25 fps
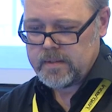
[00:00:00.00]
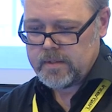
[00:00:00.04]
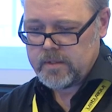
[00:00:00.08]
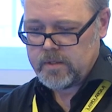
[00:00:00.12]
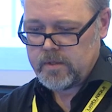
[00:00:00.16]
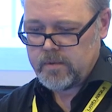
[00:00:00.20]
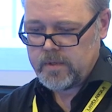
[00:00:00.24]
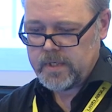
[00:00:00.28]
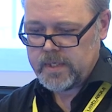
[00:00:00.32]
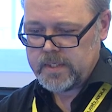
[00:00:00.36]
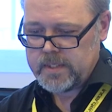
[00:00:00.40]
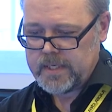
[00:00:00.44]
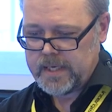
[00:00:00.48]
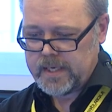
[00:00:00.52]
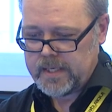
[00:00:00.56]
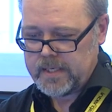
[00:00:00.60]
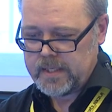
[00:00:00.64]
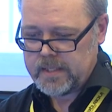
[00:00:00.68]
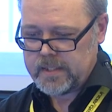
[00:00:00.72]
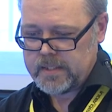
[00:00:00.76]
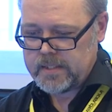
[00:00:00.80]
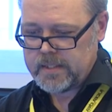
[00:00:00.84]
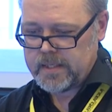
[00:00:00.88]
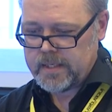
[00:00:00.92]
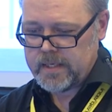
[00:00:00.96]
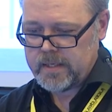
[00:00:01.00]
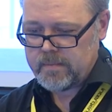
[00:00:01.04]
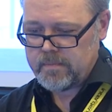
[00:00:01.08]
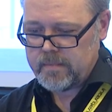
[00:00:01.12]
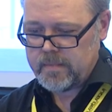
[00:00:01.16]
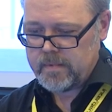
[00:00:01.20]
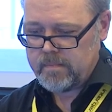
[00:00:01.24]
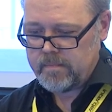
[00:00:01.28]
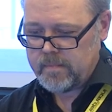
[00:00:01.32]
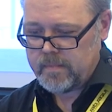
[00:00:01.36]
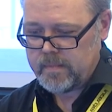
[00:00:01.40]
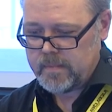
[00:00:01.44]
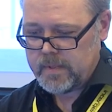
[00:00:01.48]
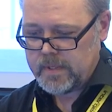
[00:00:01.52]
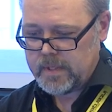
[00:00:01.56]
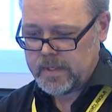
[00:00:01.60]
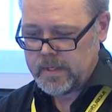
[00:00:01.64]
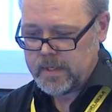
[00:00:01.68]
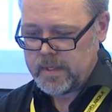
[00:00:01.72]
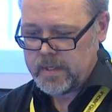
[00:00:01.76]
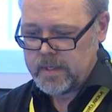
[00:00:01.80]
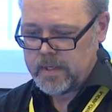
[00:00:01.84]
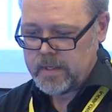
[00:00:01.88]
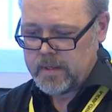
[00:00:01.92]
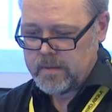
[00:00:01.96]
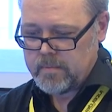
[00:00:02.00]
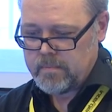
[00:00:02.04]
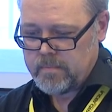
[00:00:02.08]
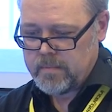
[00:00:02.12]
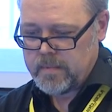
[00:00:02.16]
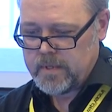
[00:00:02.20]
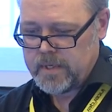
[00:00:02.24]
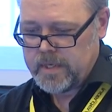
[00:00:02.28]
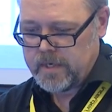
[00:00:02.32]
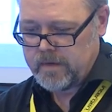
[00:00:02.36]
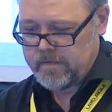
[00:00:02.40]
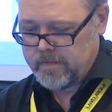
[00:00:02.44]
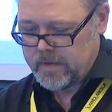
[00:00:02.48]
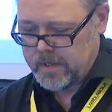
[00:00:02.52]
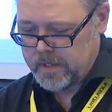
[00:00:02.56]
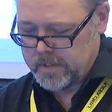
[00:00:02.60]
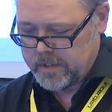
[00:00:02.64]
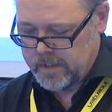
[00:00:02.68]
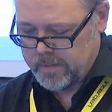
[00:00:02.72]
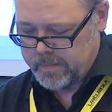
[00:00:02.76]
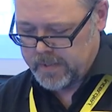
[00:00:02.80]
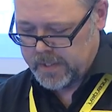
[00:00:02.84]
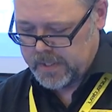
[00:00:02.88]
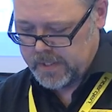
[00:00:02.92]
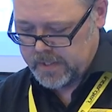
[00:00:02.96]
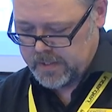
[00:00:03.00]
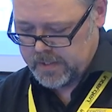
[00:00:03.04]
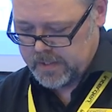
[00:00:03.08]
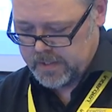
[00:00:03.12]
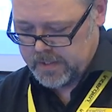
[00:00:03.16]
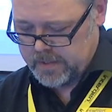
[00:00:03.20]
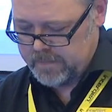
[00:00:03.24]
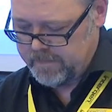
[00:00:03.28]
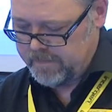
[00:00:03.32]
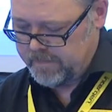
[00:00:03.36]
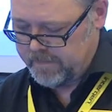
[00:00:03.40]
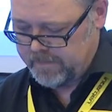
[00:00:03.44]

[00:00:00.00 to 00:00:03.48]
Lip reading: Is do exactly the same, but at a faster pace.